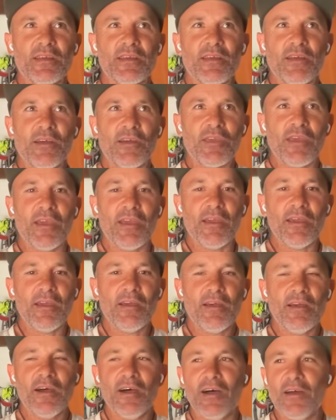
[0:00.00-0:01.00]
okay.
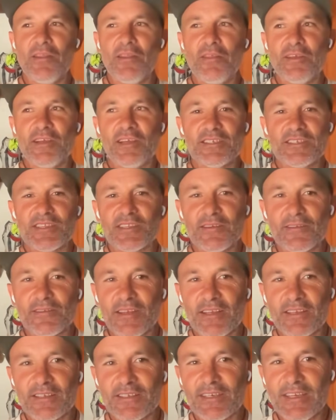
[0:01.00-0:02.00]
There's
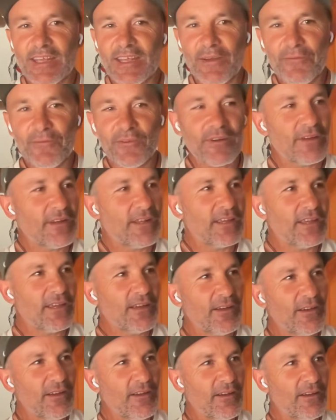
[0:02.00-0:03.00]
definitely